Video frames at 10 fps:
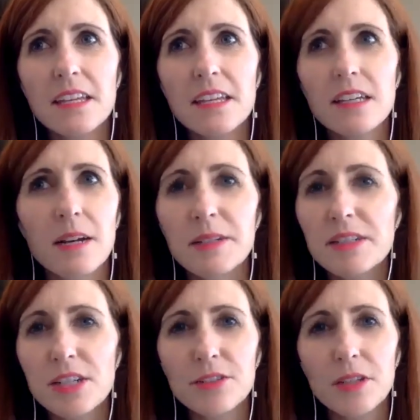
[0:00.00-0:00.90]
I mean,
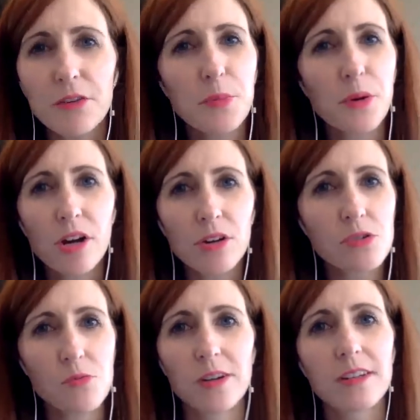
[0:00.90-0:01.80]
certainly for product
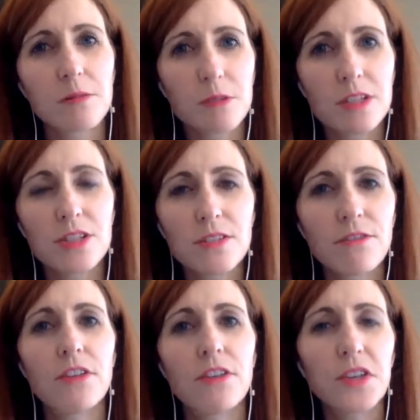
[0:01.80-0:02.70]
one, it was
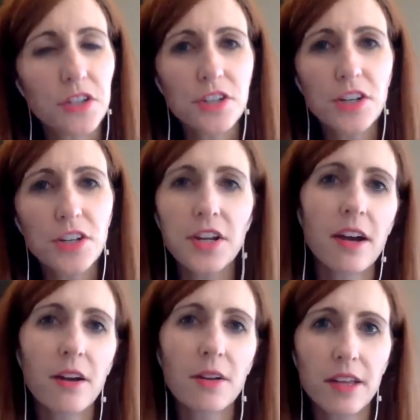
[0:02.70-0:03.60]
figuring
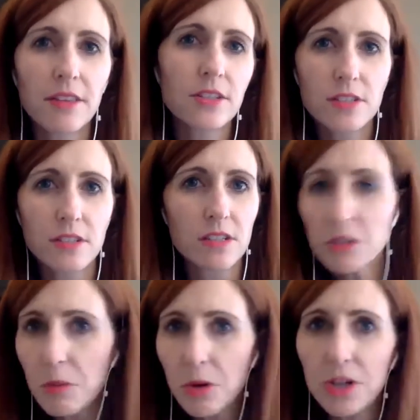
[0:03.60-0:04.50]
out that there's a
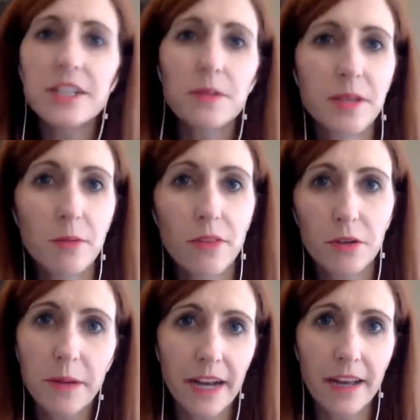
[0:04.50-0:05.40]
certain market of people that
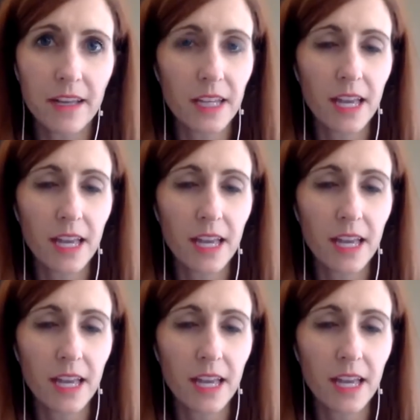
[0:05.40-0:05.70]
are buying,